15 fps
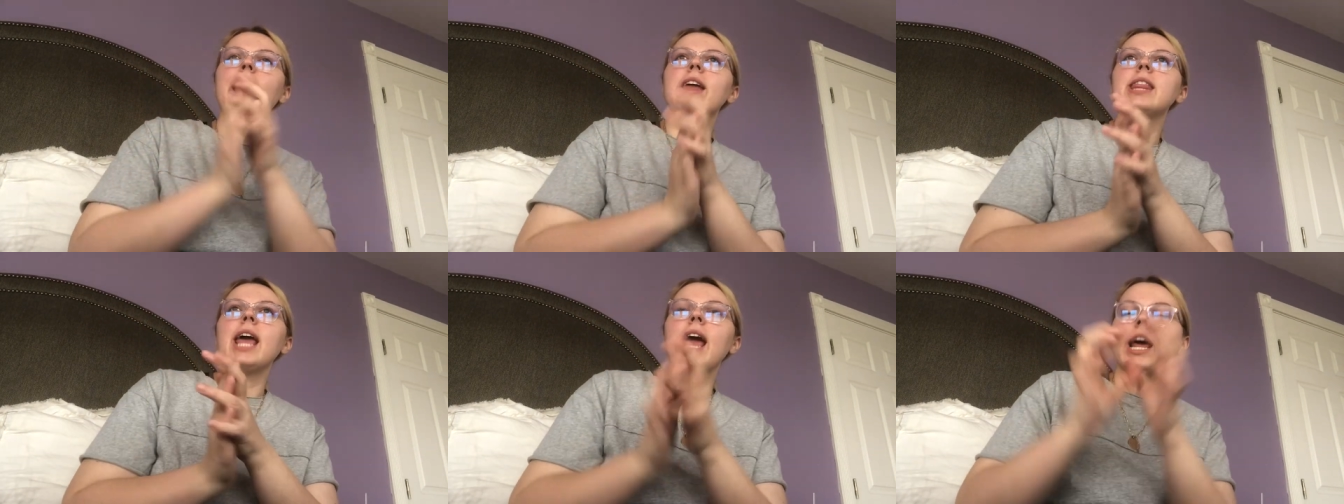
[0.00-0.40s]

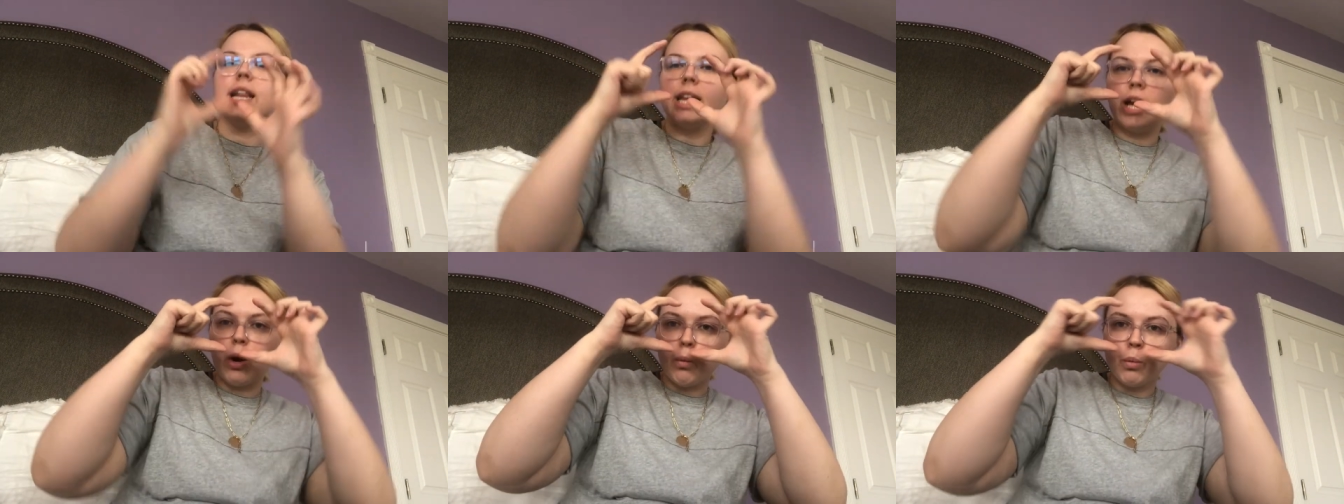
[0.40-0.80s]
and they had
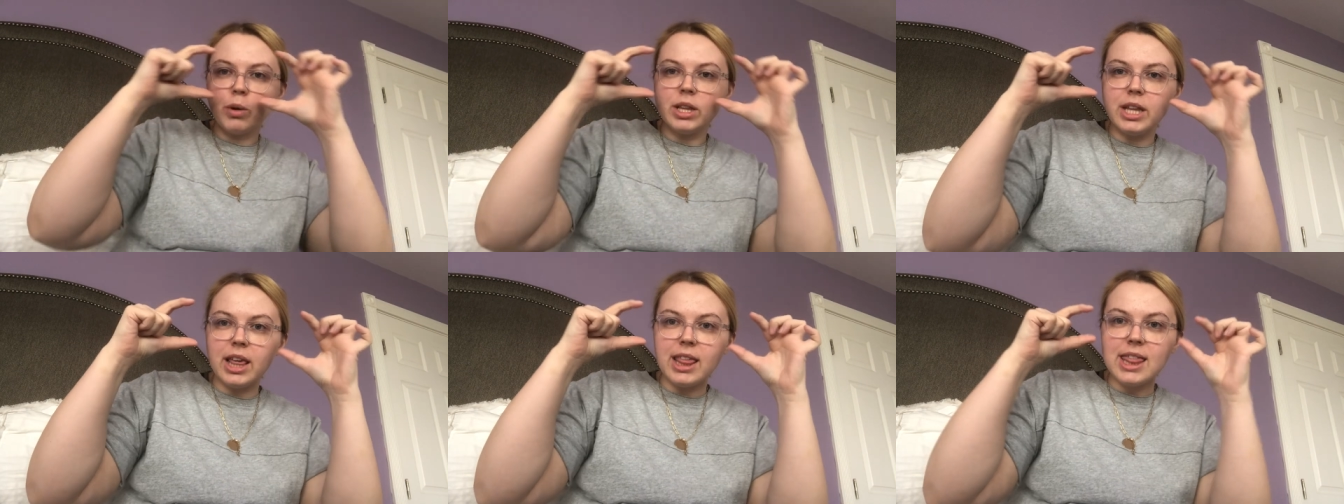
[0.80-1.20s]
like a
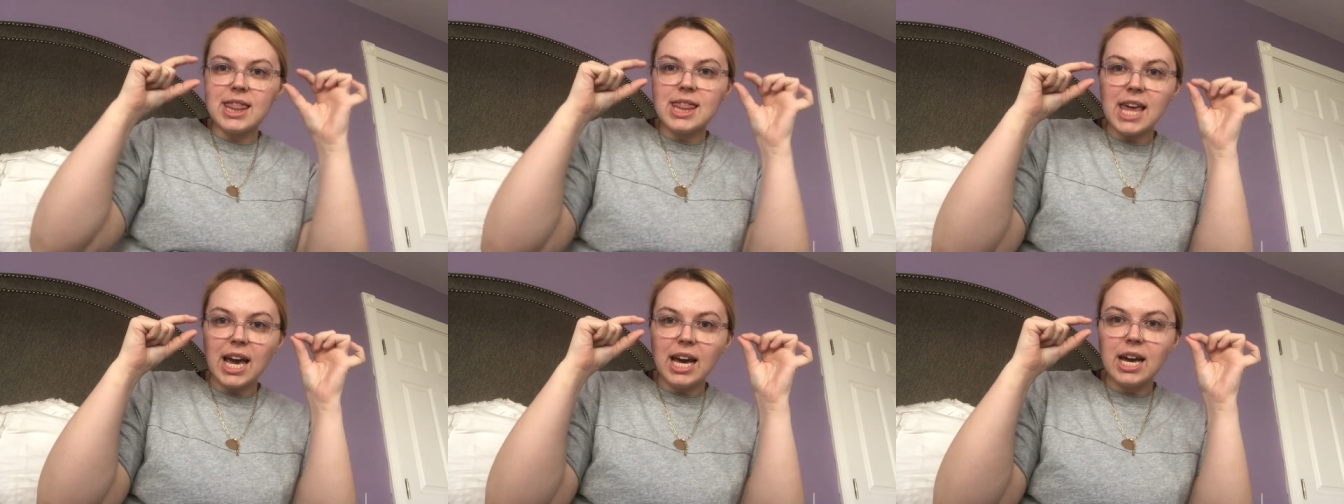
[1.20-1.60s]
really
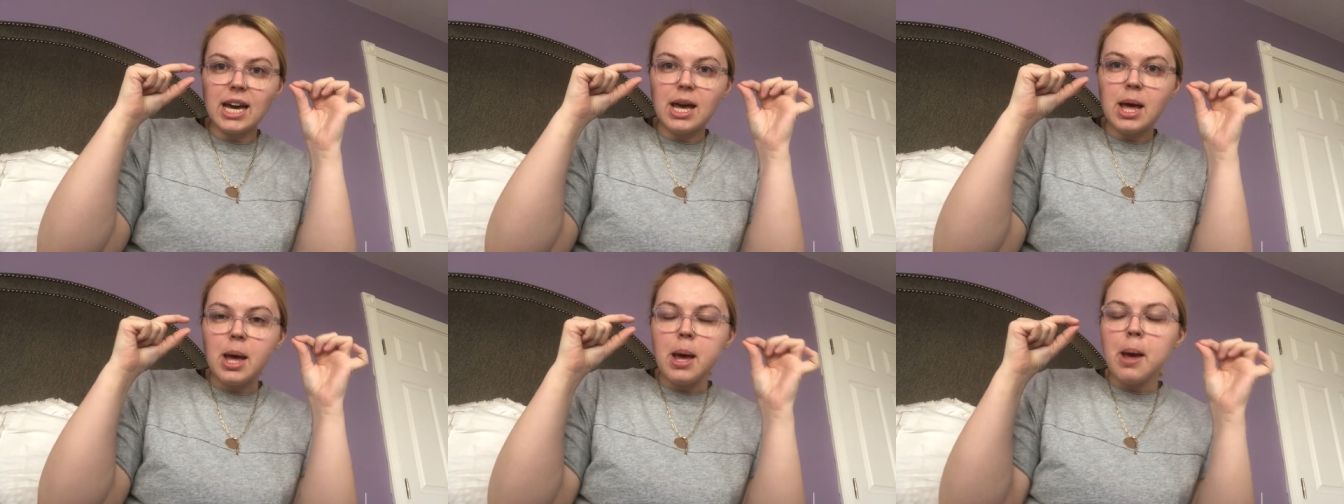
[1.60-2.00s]
thick
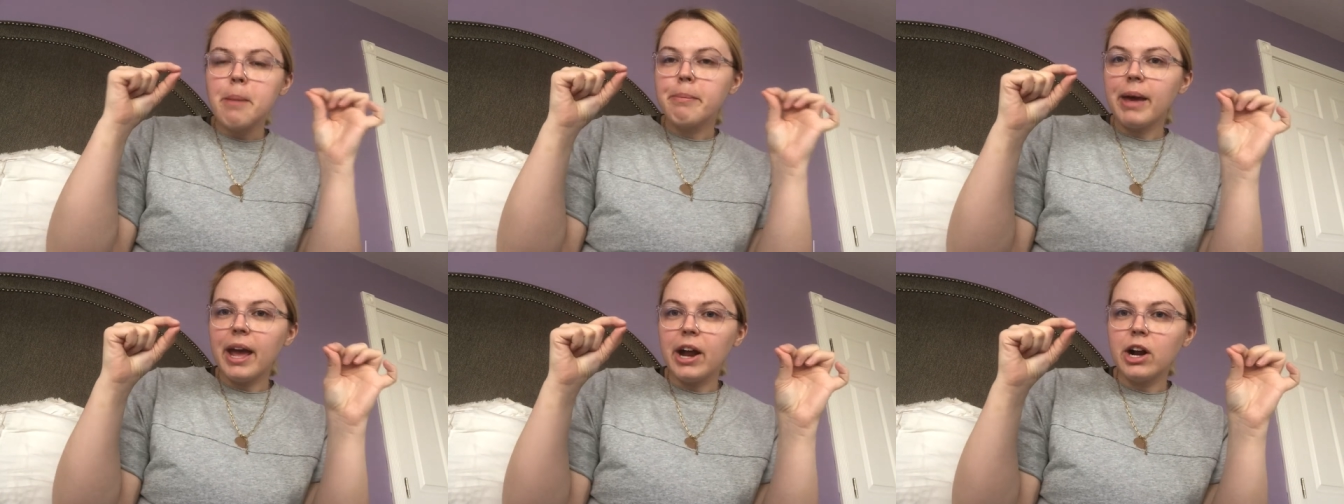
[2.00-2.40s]

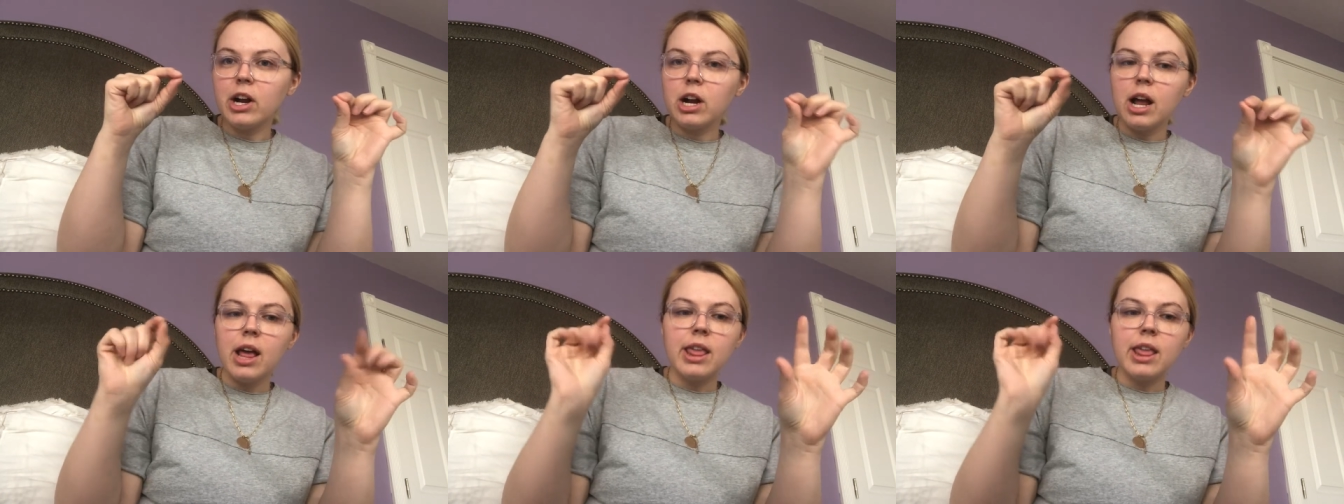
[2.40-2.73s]
pair.